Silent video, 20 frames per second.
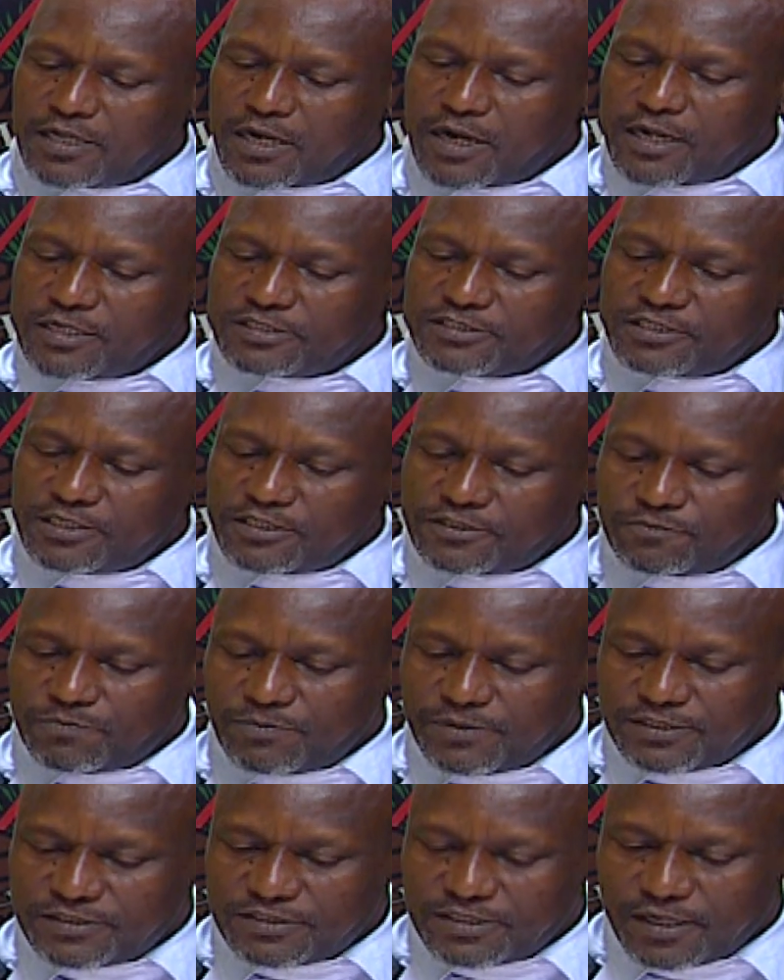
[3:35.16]
an
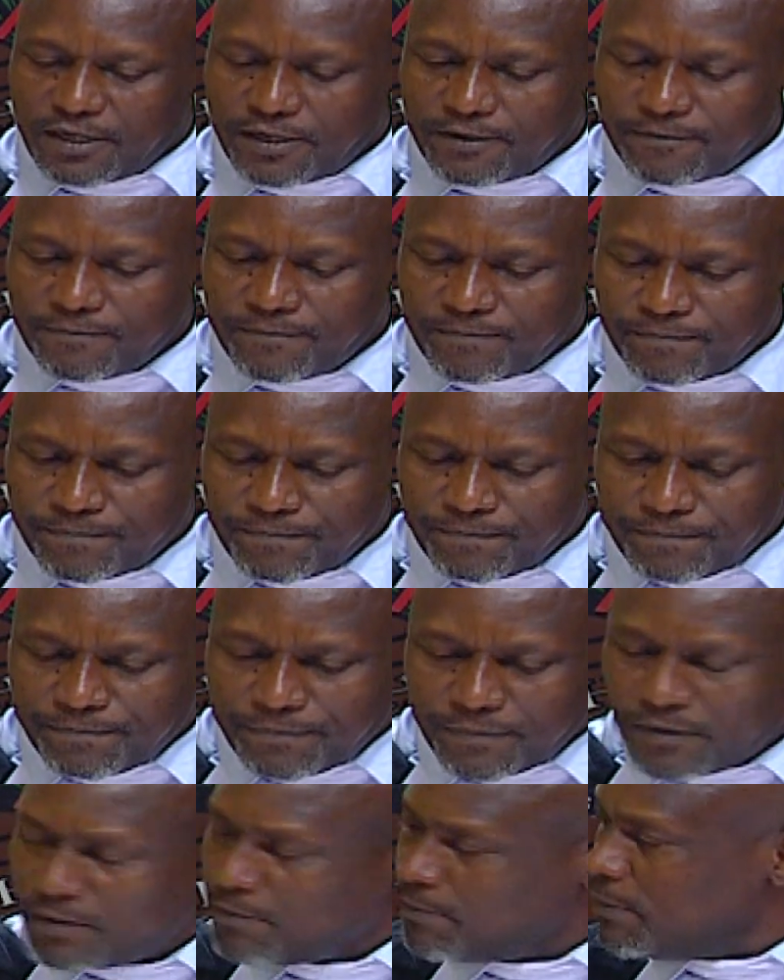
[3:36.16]
assessment here.
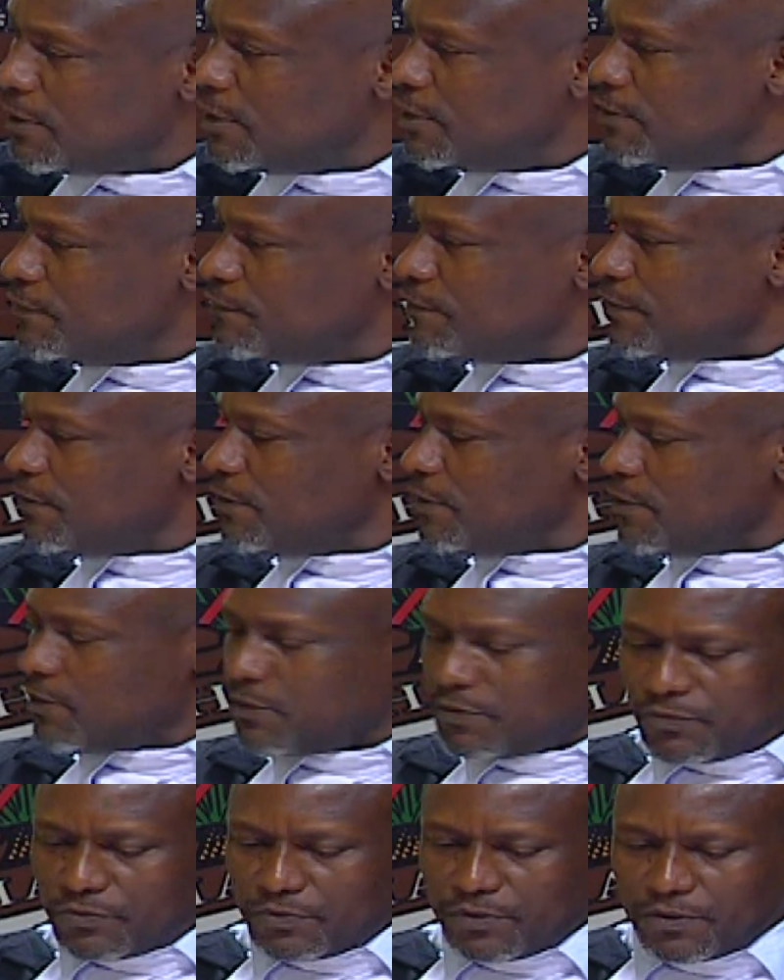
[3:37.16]
Bailey, can
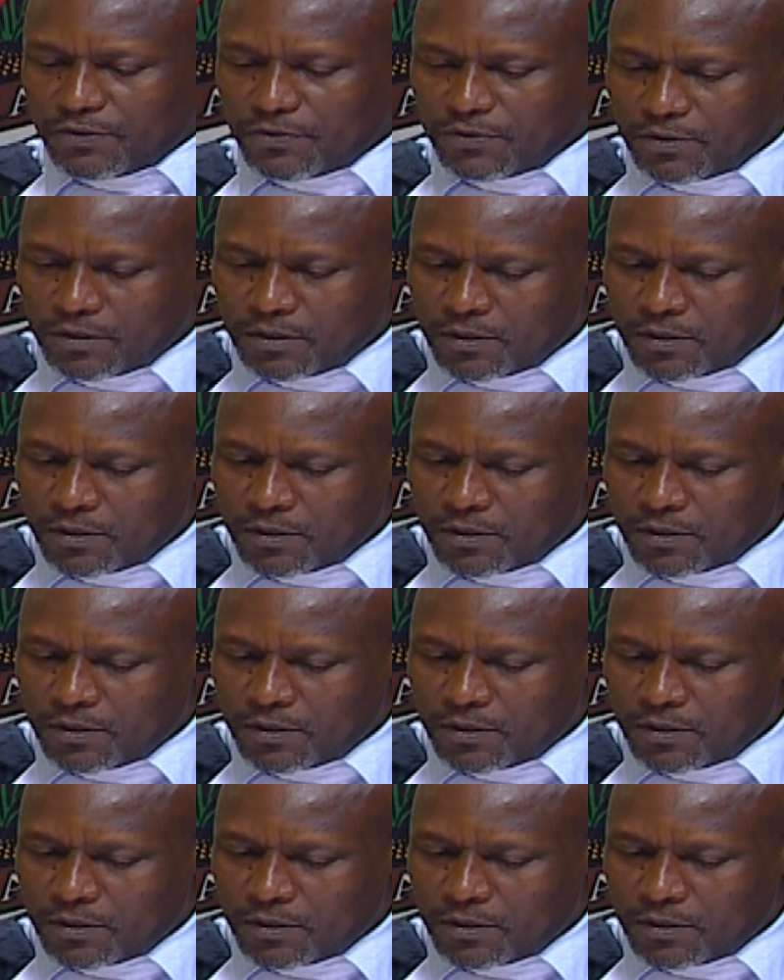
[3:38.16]
you